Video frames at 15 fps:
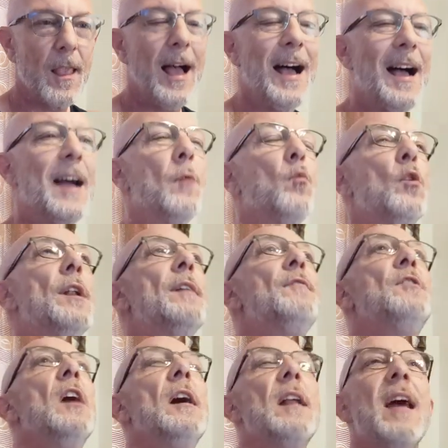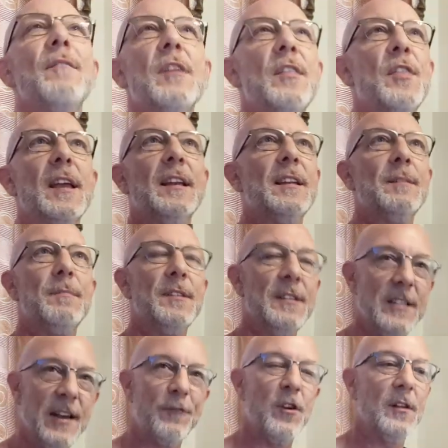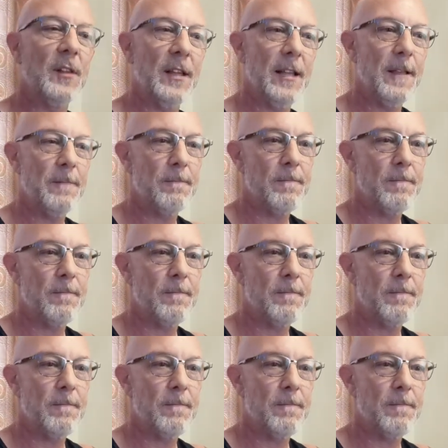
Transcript: I would have done everything differently.